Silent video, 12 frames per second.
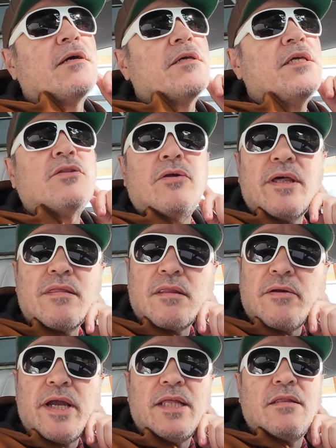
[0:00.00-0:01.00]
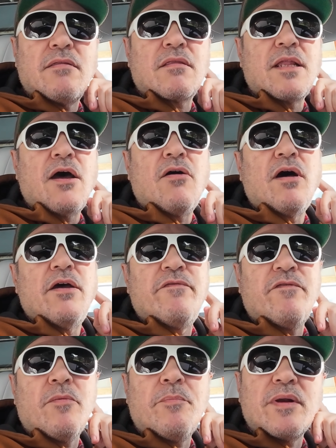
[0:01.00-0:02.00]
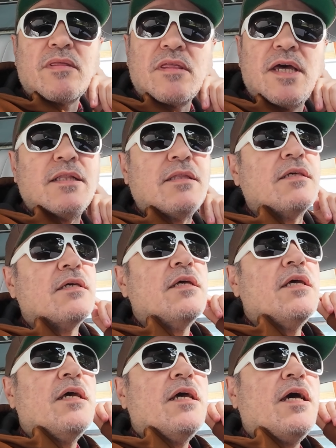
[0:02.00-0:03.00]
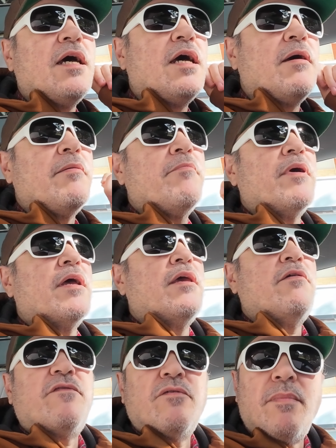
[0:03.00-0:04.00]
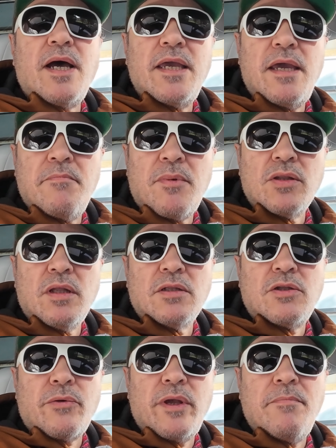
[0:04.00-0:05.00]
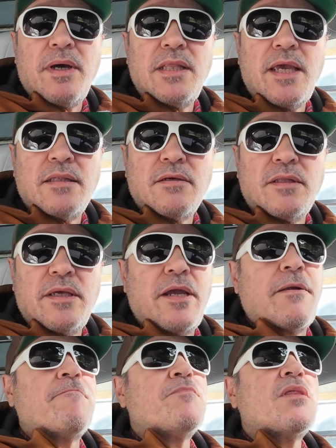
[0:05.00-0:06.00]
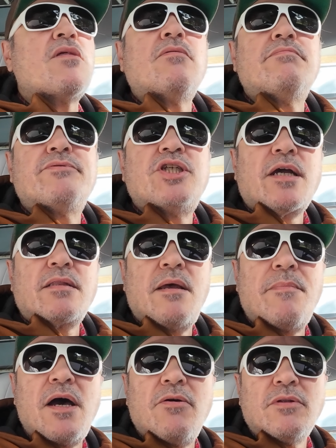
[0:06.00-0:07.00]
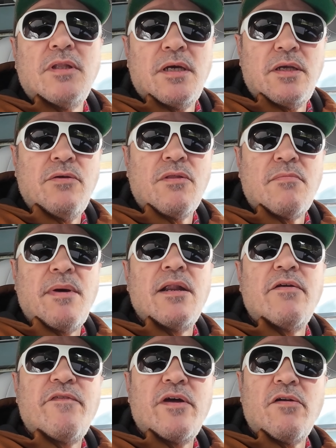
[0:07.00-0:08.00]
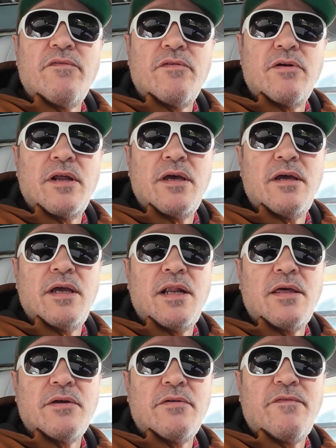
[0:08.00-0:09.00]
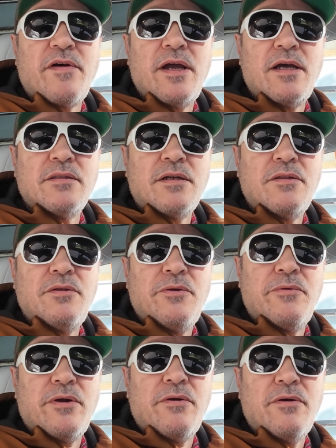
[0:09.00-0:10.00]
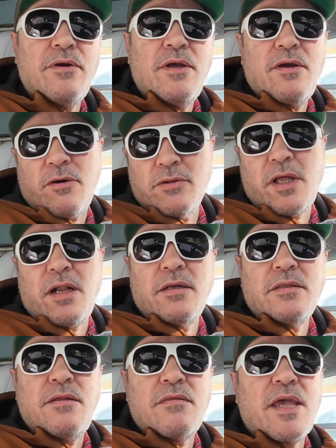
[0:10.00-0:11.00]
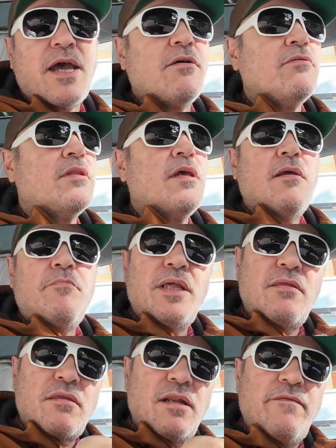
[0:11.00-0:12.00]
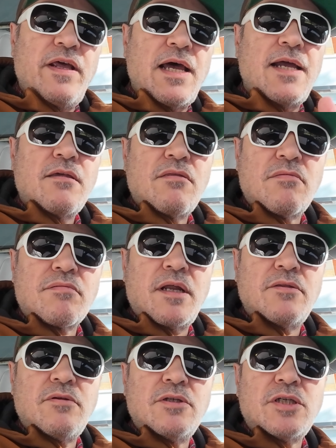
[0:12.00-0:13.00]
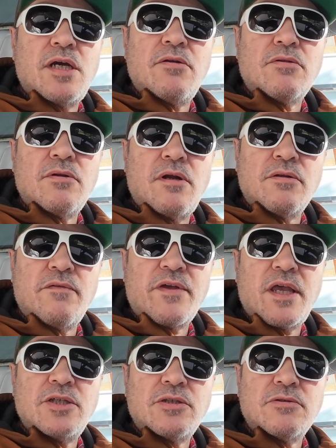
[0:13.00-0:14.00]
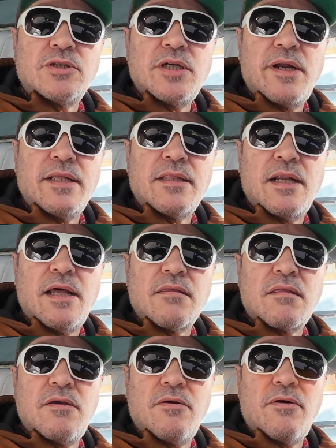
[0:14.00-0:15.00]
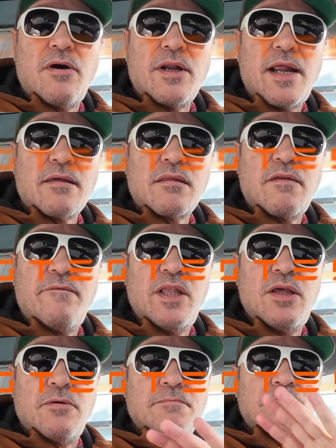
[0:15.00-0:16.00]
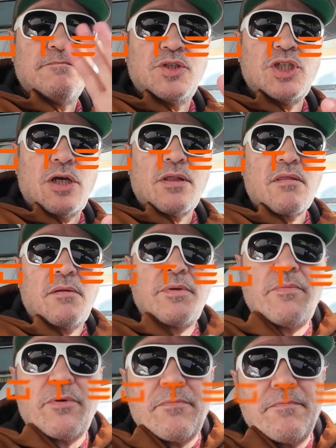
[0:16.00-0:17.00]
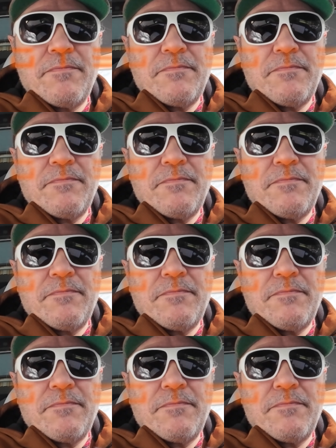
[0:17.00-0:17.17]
interest rate is now at 4% if you buy a Model 3 by the end of the year. So check them out. Use my referral for another €500 or dollar discount. Please leave a like, subscribe to the channel, turn on notifications, share it, and I'll see you on next video. Ciao Tesla people.